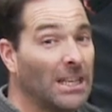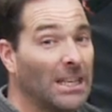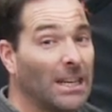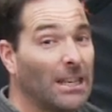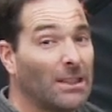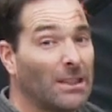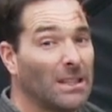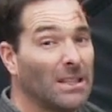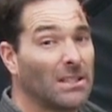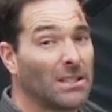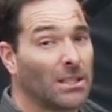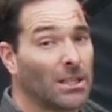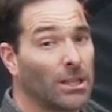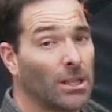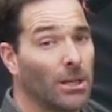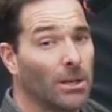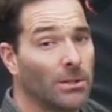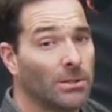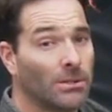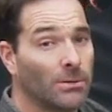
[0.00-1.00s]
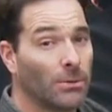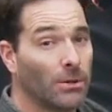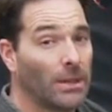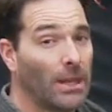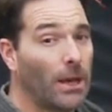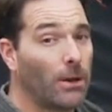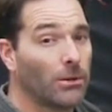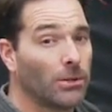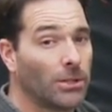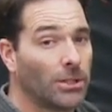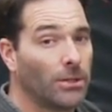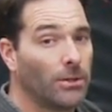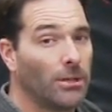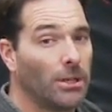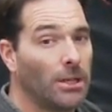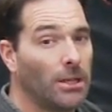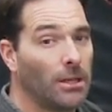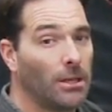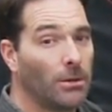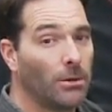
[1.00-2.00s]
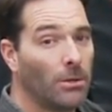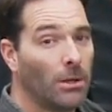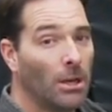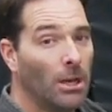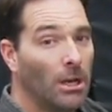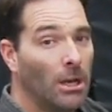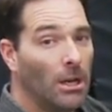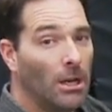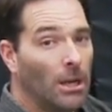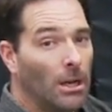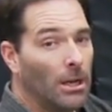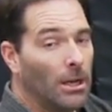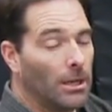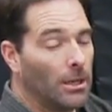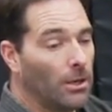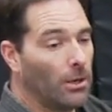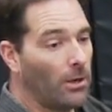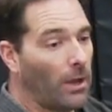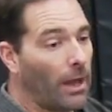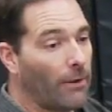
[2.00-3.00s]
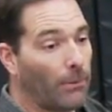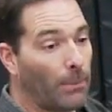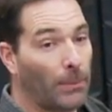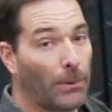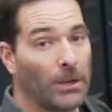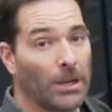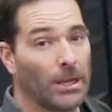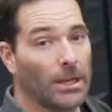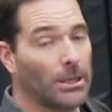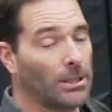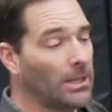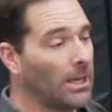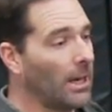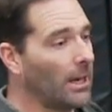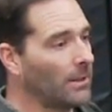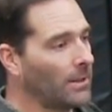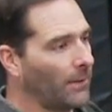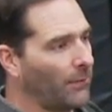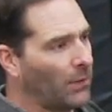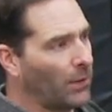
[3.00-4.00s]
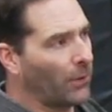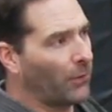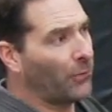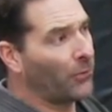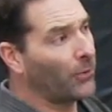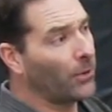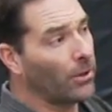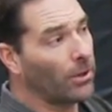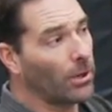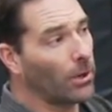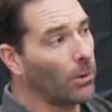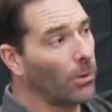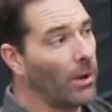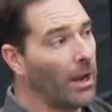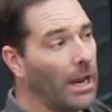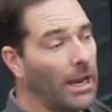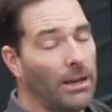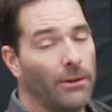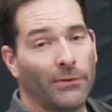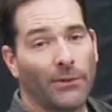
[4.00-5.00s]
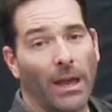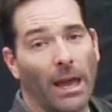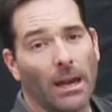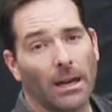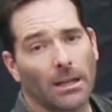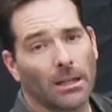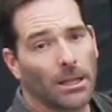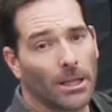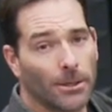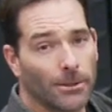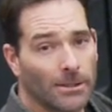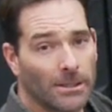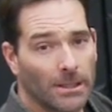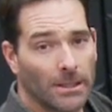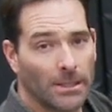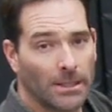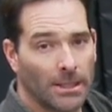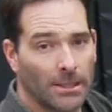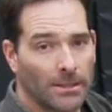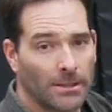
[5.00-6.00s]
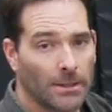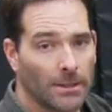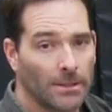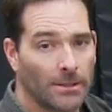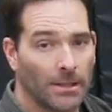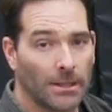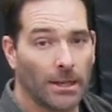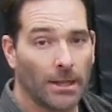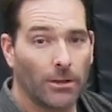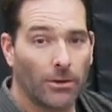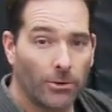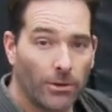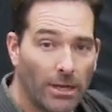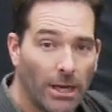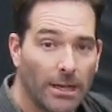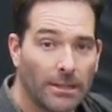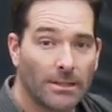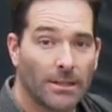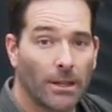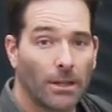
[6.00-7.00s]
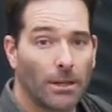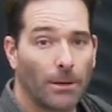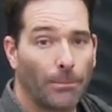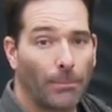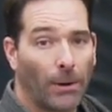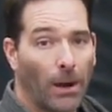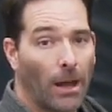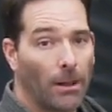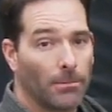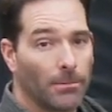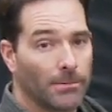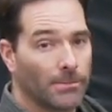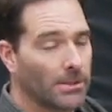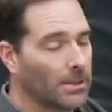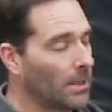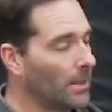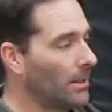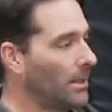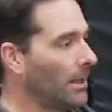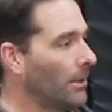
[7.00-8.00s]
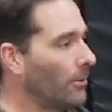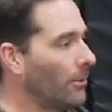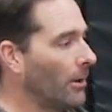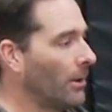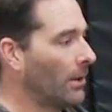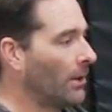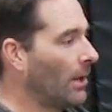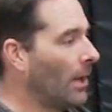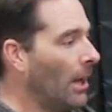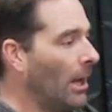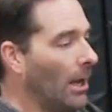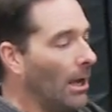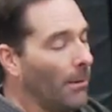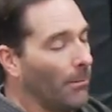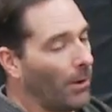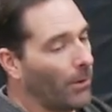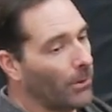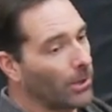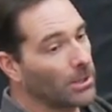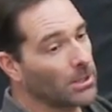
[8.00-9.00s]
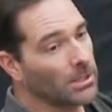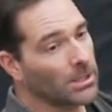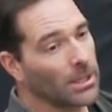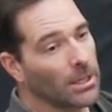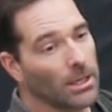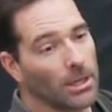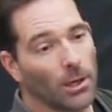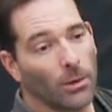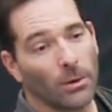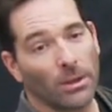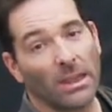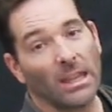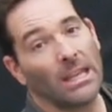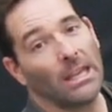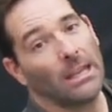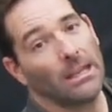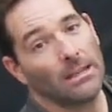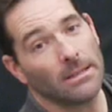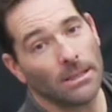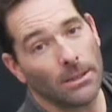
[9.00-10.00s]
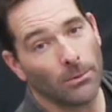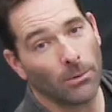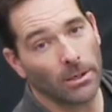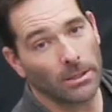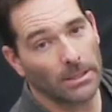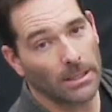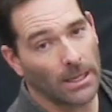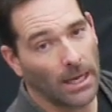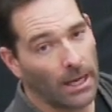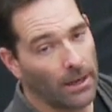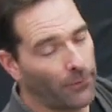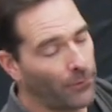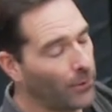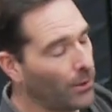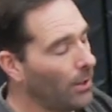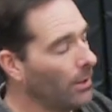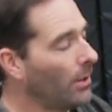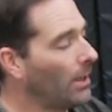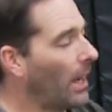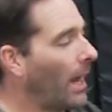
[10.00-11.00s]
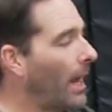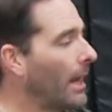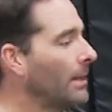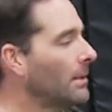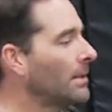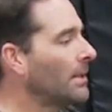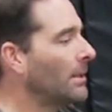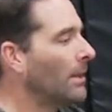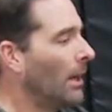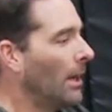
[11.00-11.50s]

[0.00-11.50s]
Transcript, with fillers: to get this close without shooting you, you have a pretty good chance. If they're further away, you've got to close the distance and it creates other problems to deal with. But we're just going to go with the easy one today for you guys.